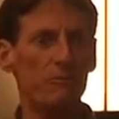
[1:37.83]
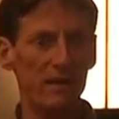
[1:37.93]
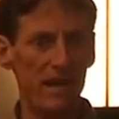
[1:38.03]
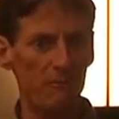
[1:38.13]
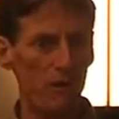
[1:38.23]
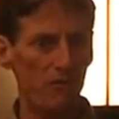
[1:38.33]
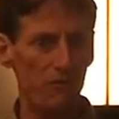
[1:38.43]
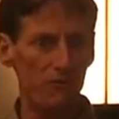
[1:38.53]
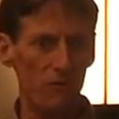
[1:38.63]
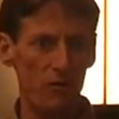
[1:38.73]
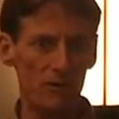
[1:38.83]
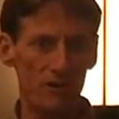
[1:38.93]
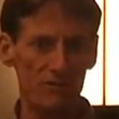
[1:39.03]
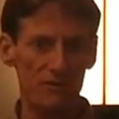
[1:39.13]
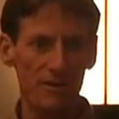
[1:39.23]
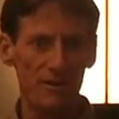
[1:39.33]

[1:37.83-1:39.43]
We gave them all of our formulas.